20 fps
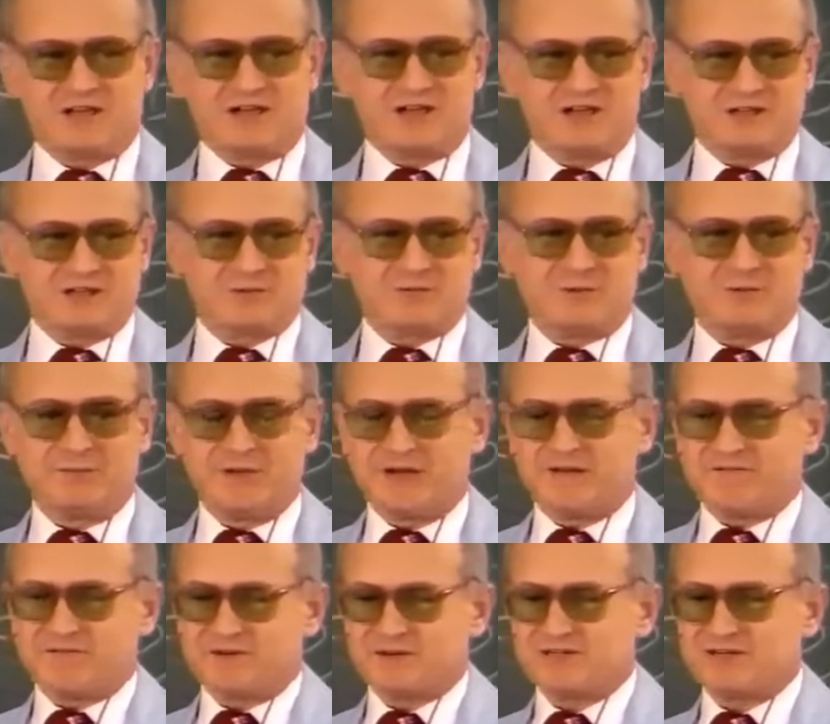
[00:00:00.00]
In
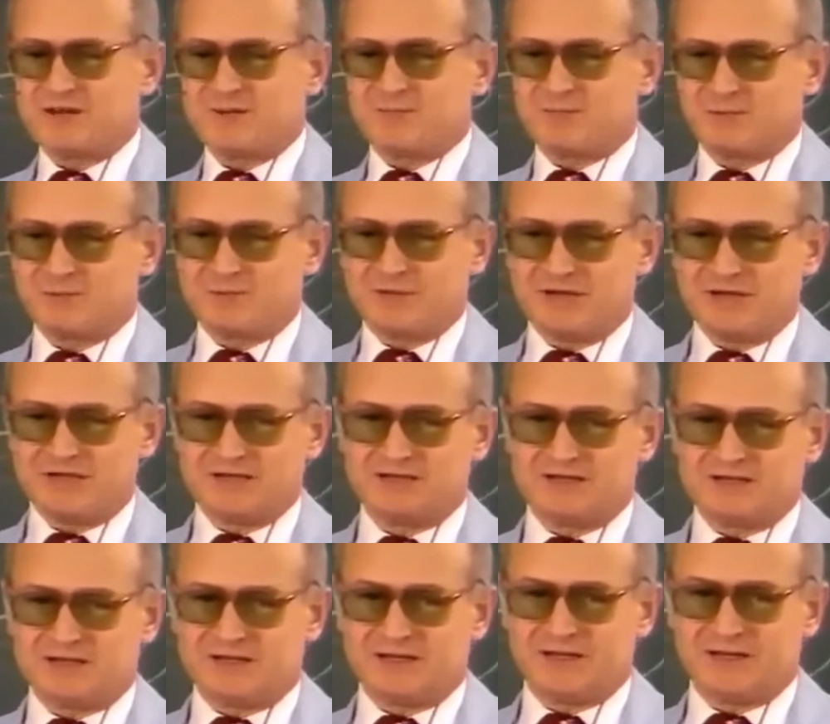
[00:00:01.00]
Quebec, for example, we
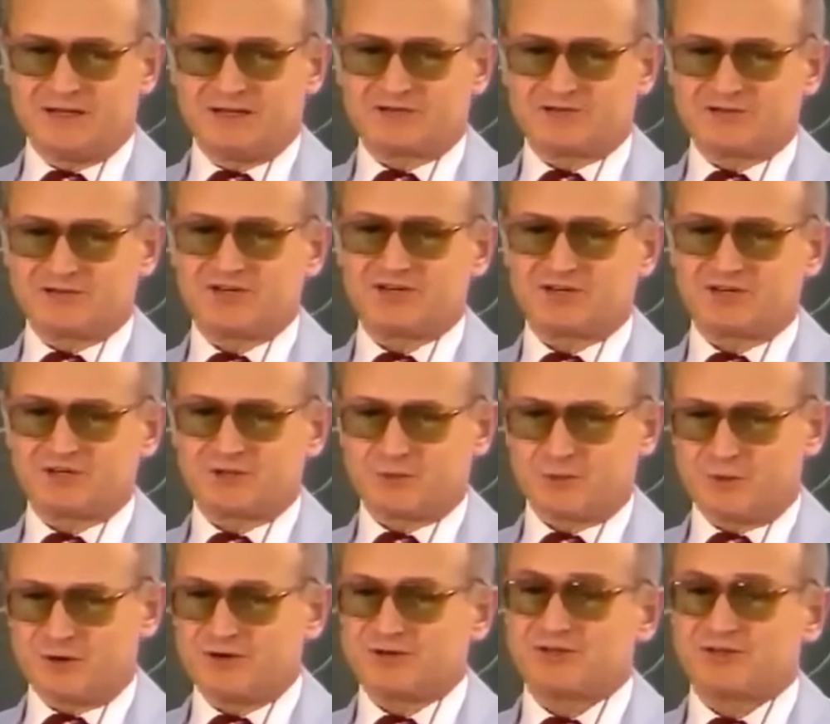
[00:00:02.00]
had the
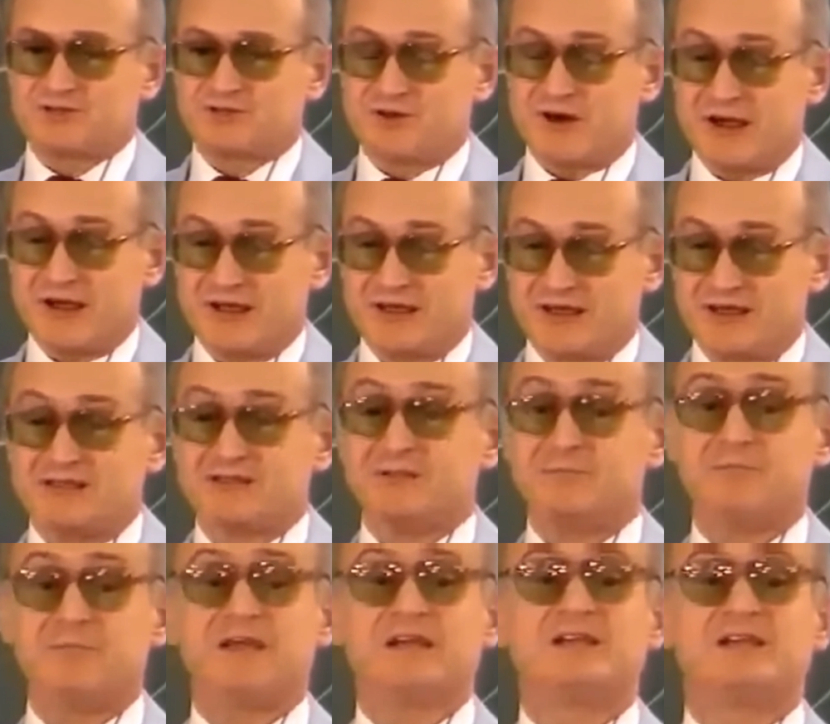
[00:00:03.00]
electricians who were on strike
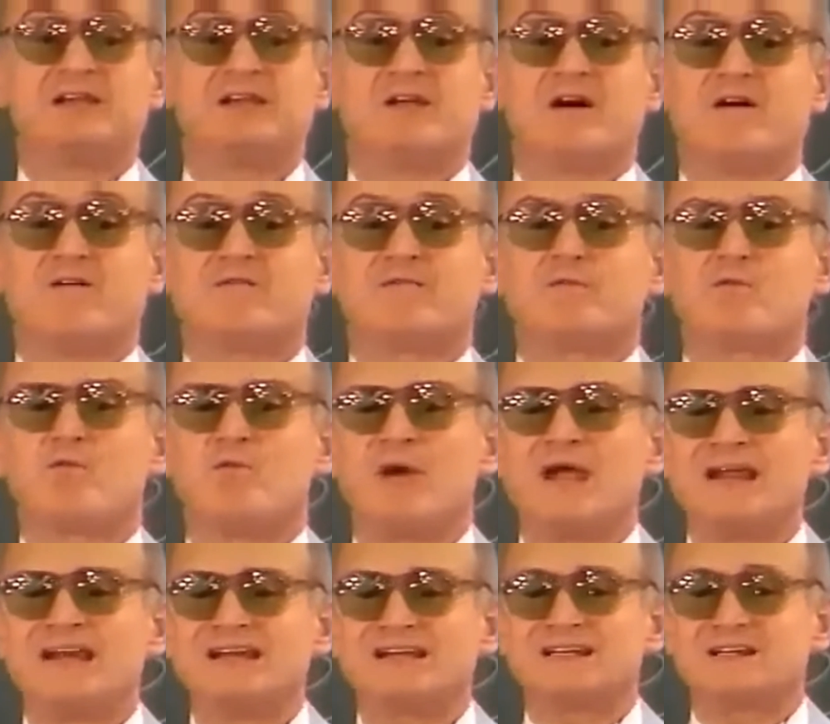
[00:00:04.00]
in the middle of
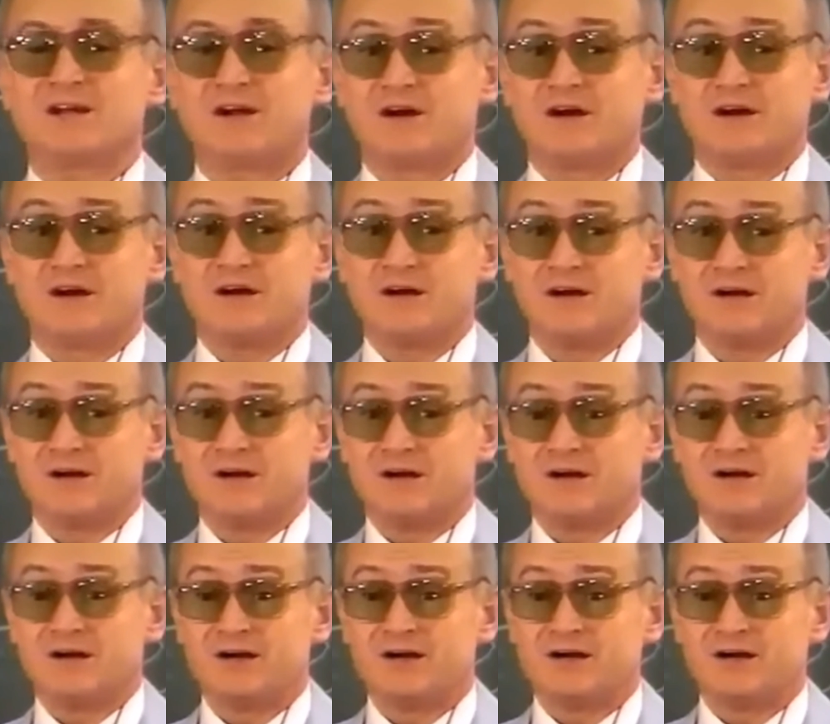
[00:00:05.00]
winter.
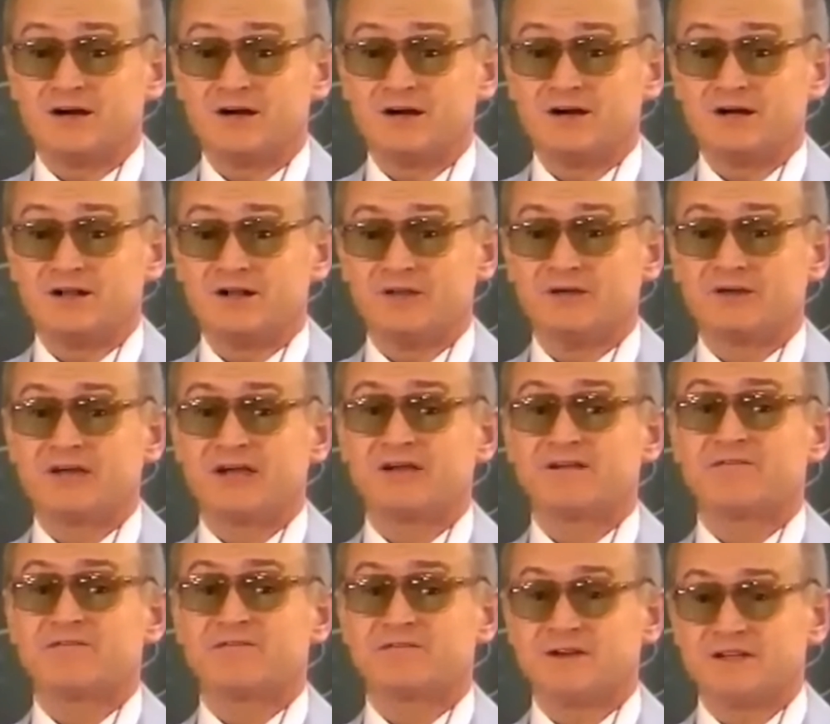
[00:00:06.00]
You
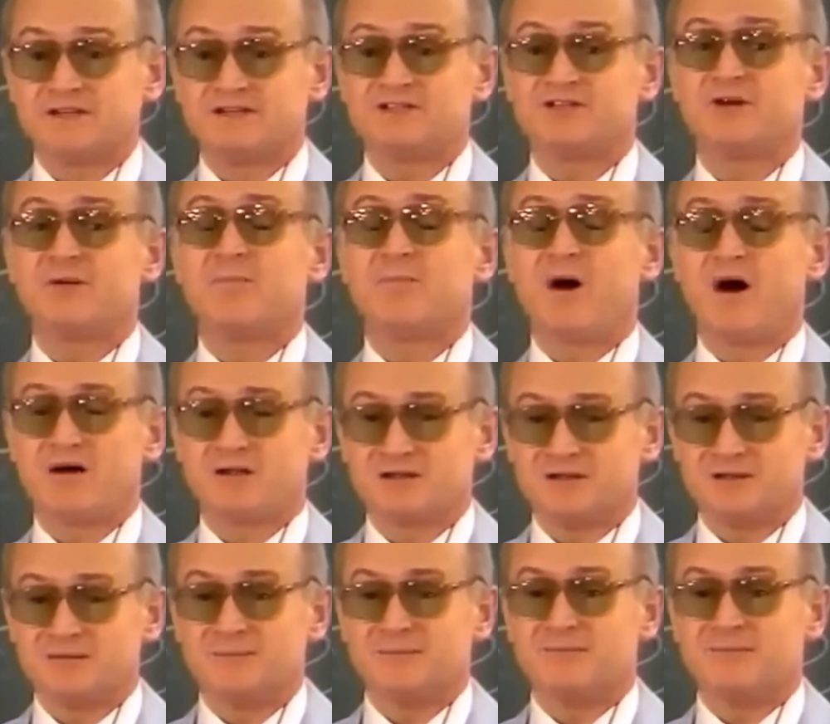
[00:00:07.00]
can freeze your
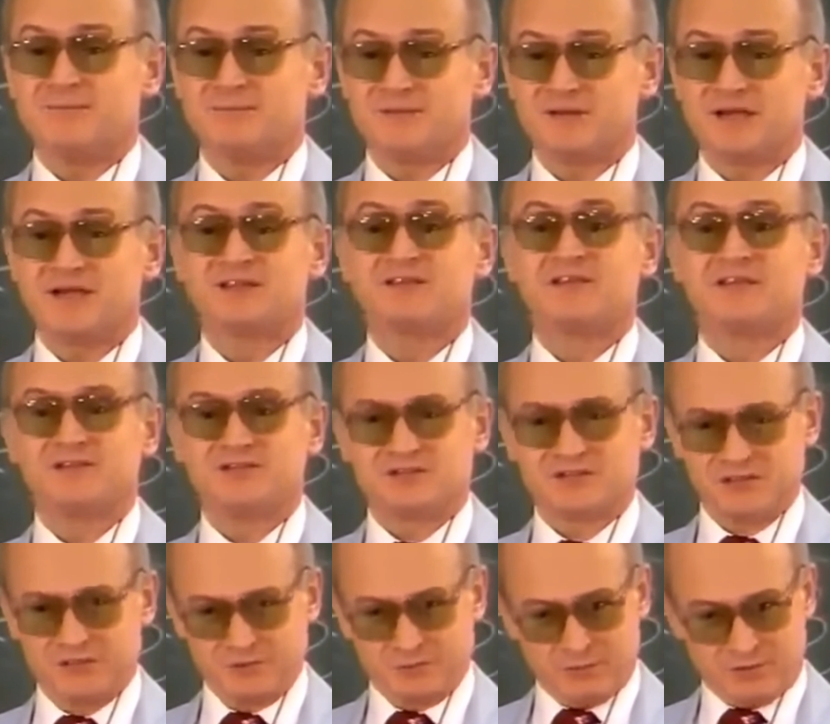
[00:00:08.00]
bottom, and they
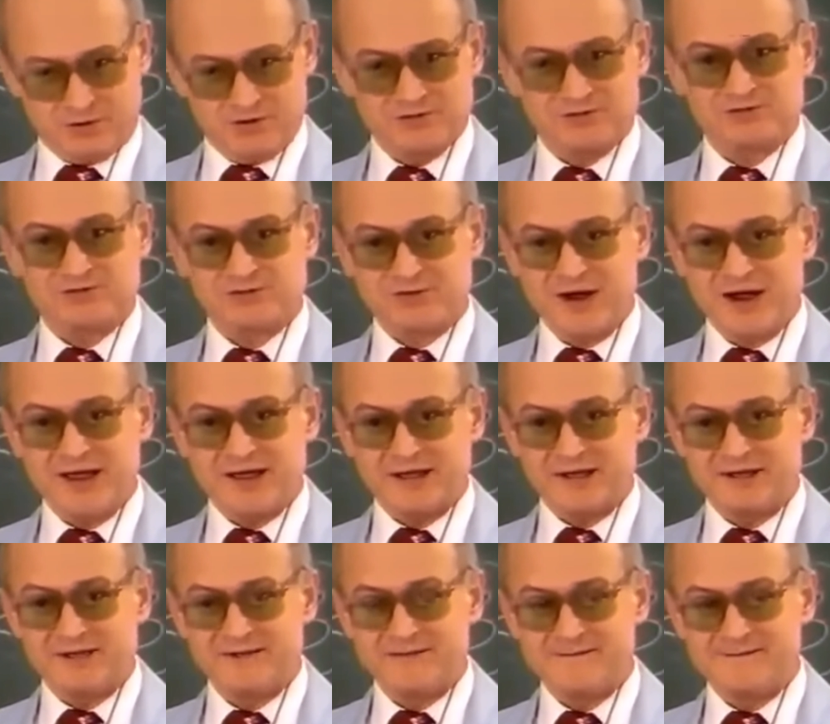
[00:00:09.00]
still were on
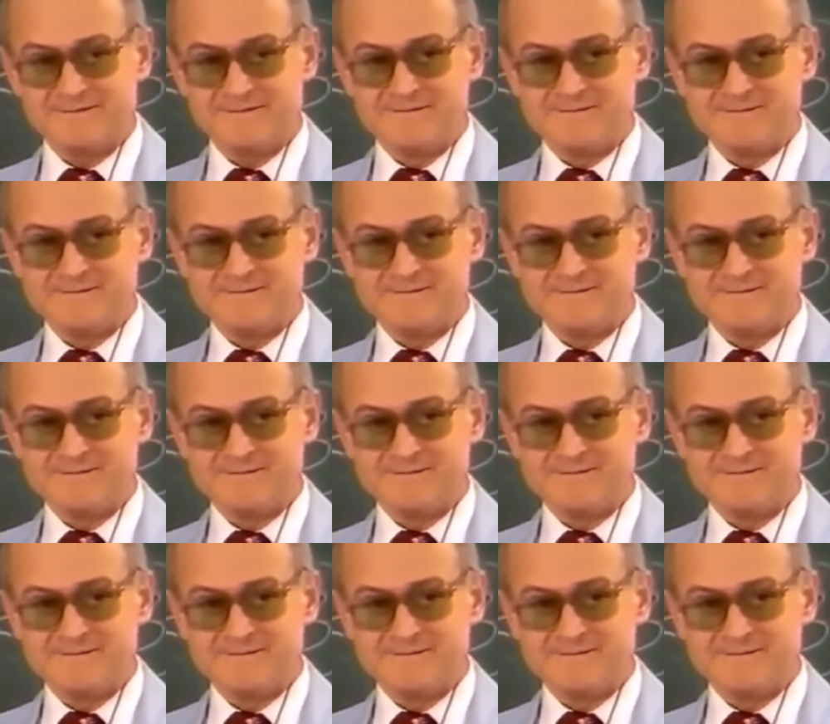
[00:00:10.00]
strike.